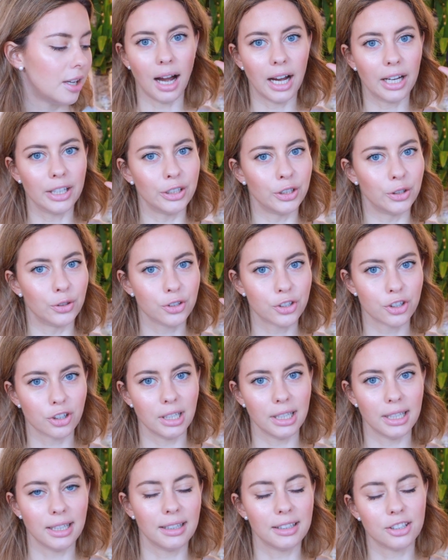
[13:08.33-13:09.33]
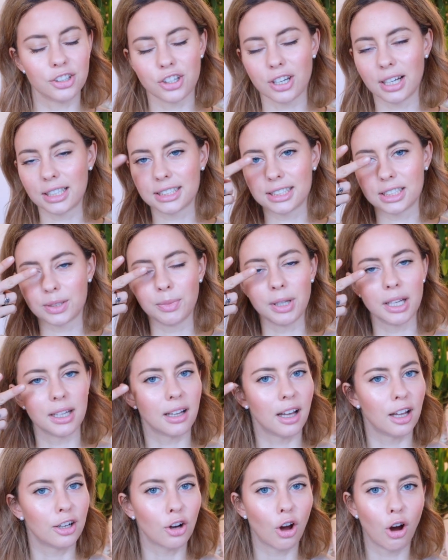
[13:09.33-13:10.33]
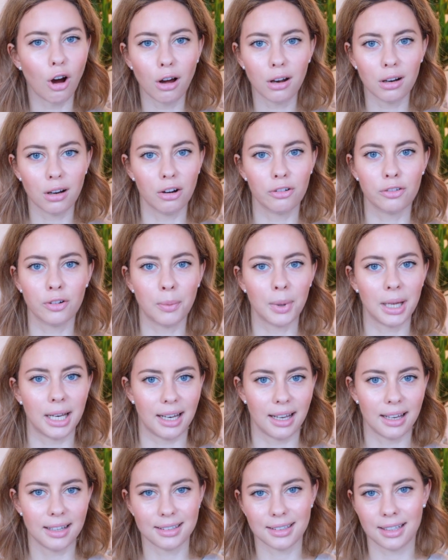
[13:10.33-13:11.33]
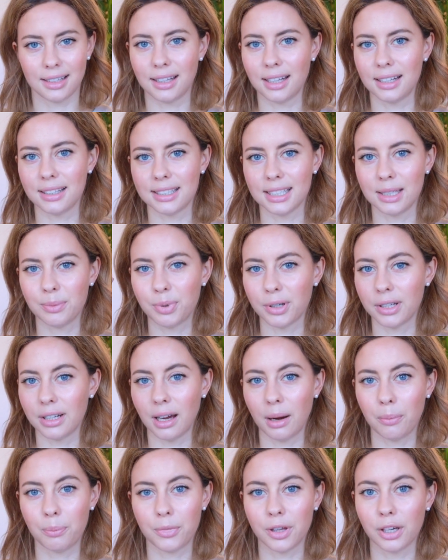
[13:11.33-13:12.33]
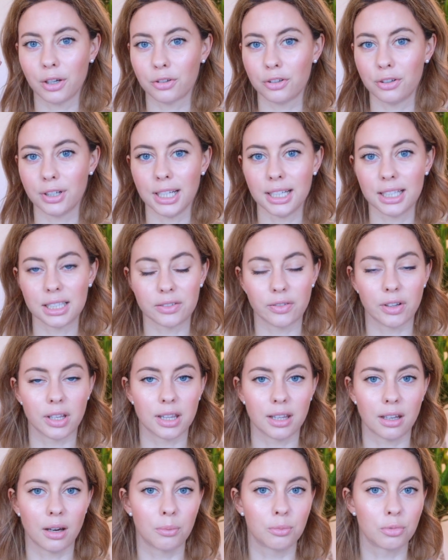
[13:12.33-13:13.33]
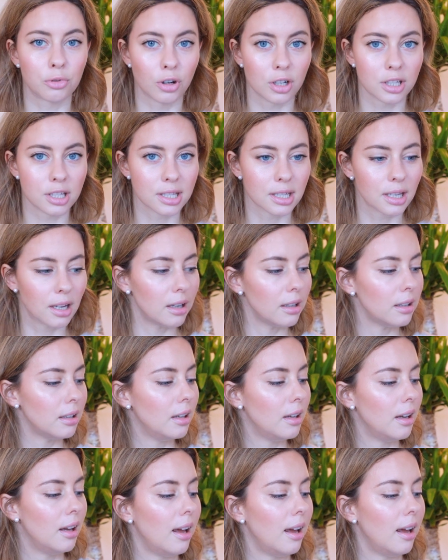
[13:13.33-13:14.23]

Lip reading: I usually just smear that all over my lid and then deepen up the crease with a bronzer.